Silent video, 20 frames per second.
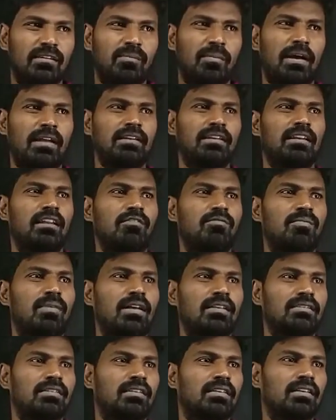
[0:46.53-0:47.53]
as a particle of
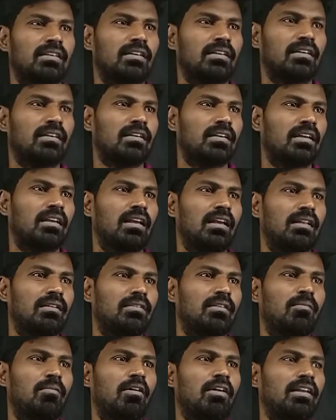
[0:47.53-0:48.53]
mass,
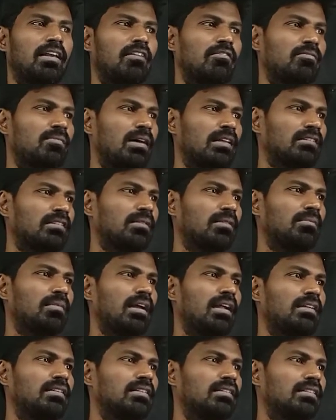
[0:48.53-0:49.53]
the body of mass m,
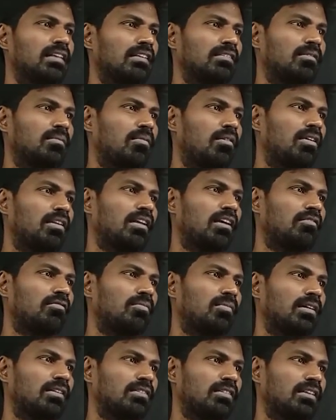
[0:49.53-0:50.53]
and this has a body
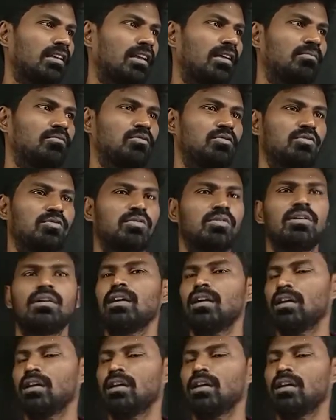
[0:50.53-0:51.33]
of mass m2,